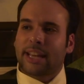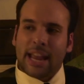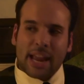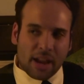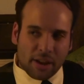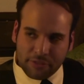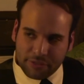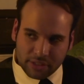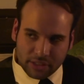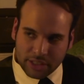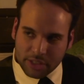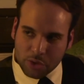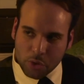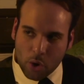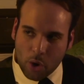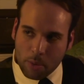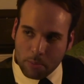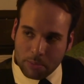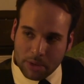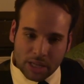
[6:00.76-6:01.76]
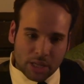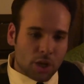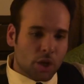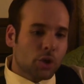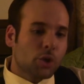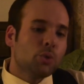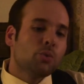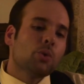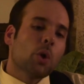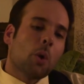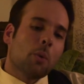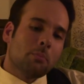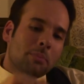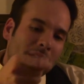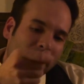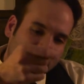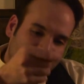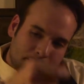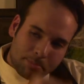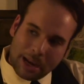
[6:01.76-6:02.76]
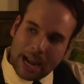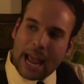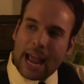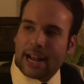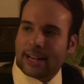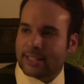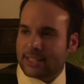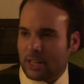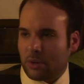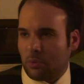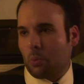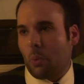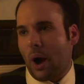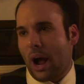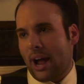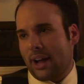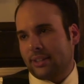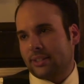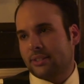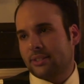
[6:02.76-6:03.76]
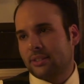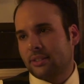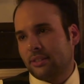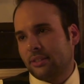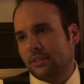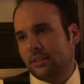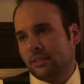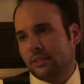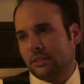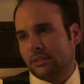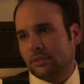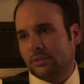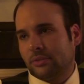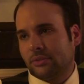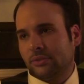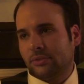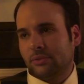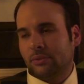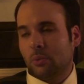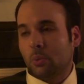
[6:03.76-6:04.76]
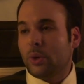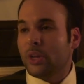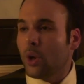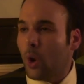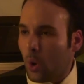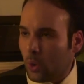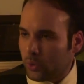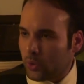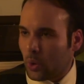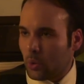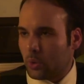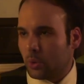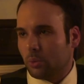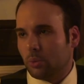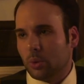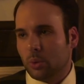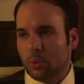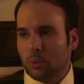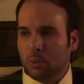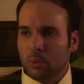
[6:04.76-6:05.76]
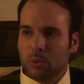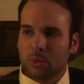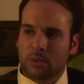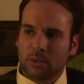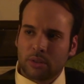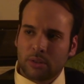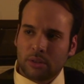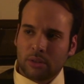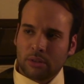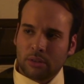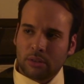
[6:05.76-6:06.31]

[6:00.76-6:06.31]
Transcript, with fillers: carefully taught me you don't mix blacks and whites. We all know the rules.